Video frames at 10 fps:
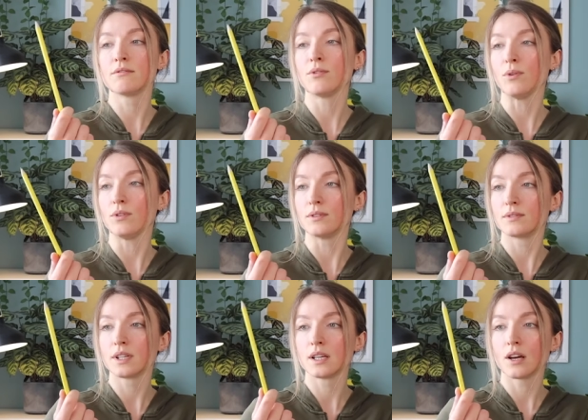for
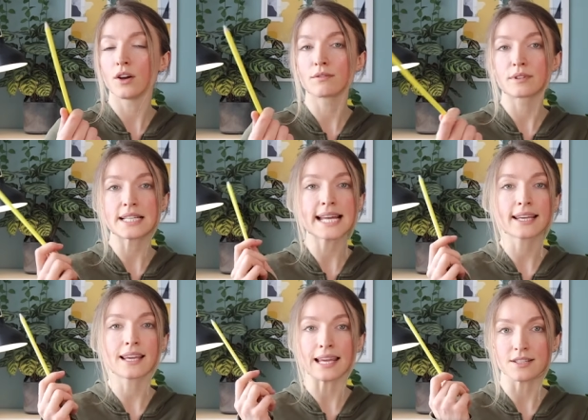over a
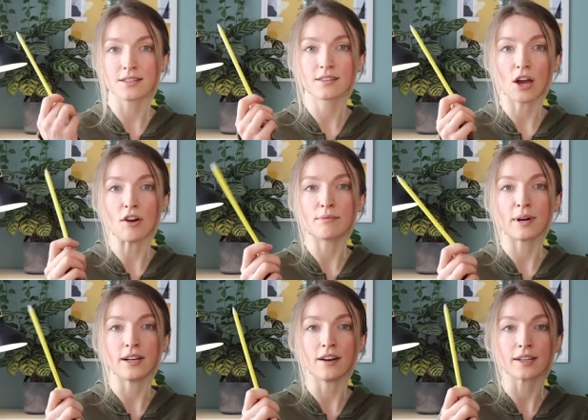decade of
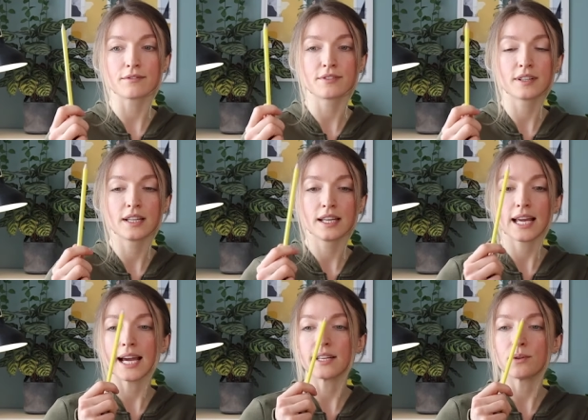my life.
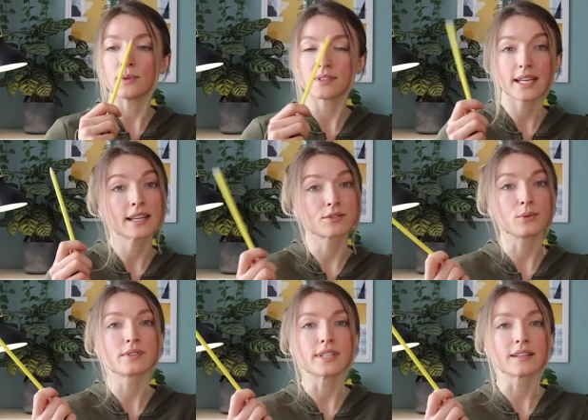And it was
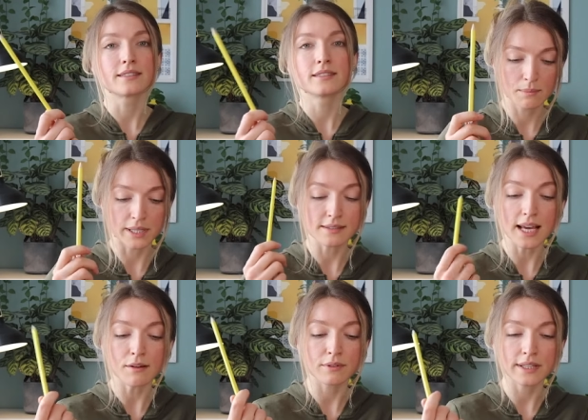exhausting because
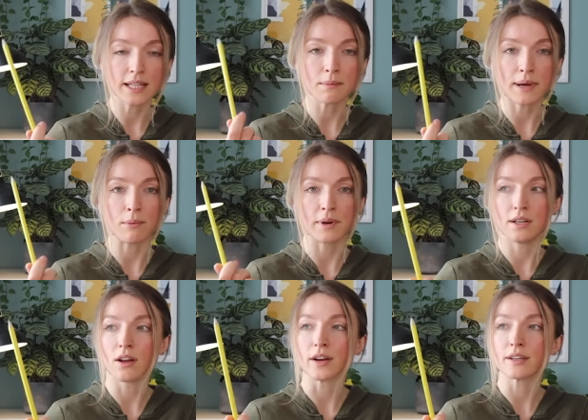everything about my
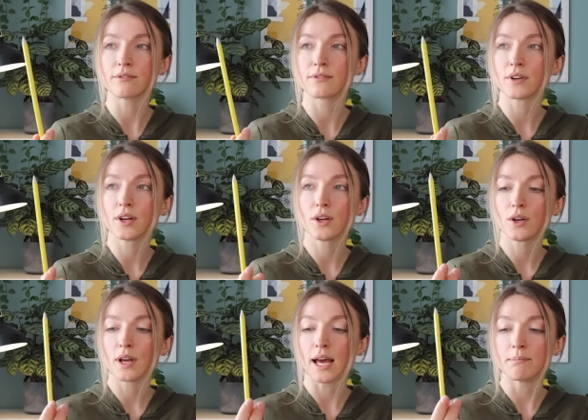life
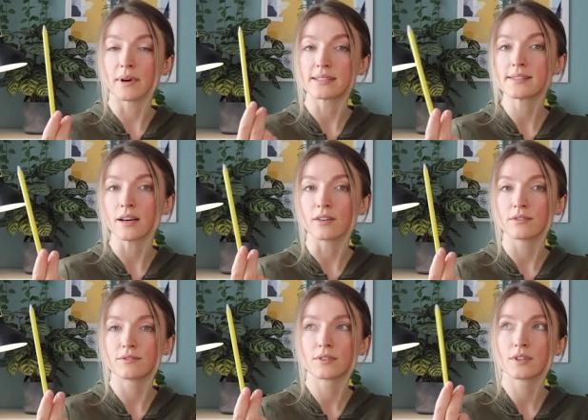and
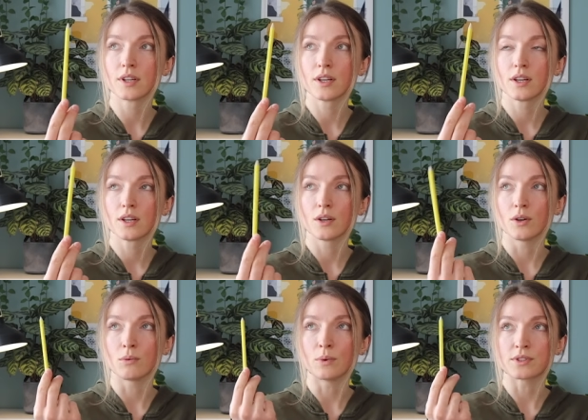myself
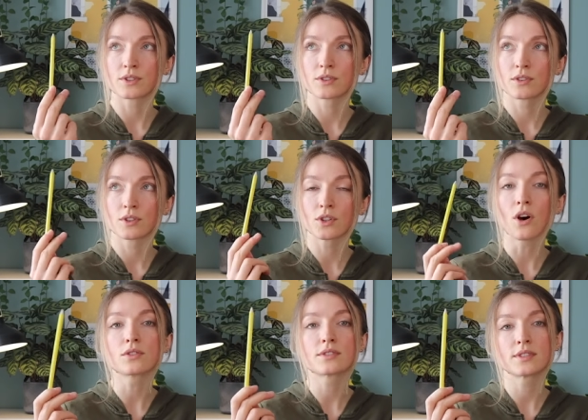was
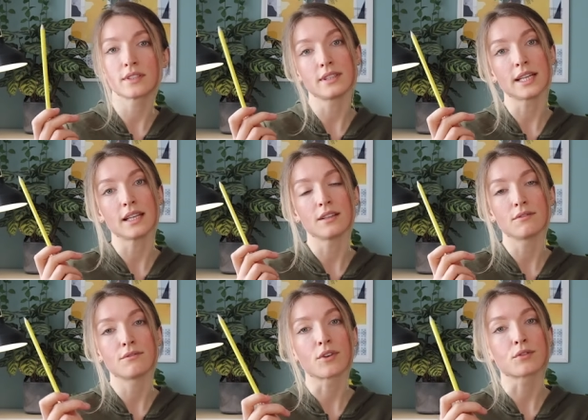constantly
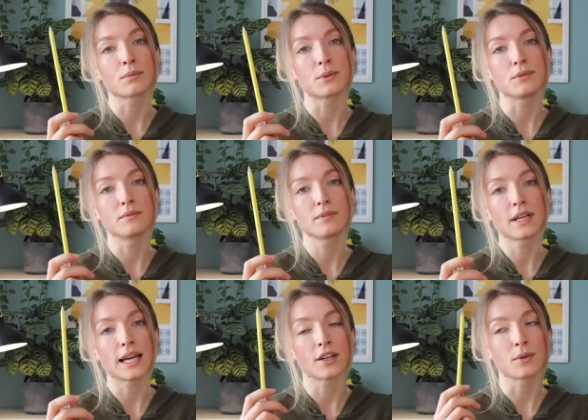vulnerable
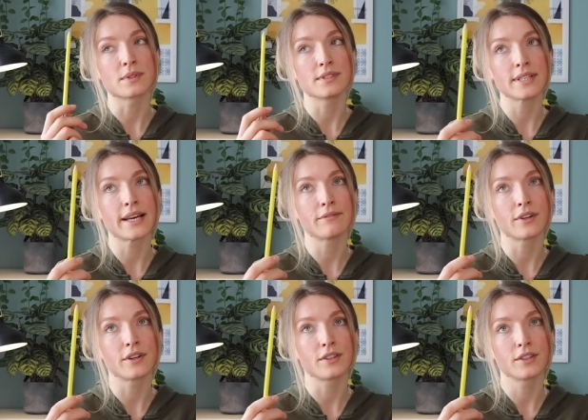and I was
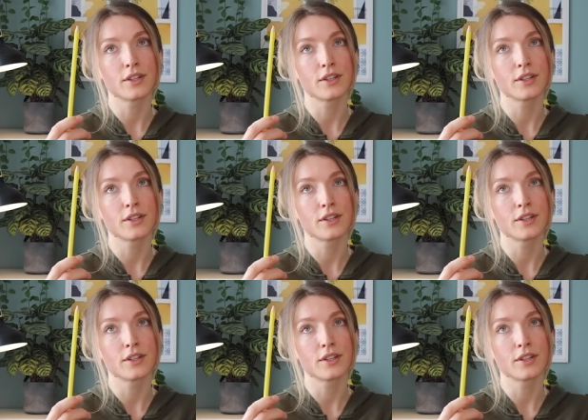never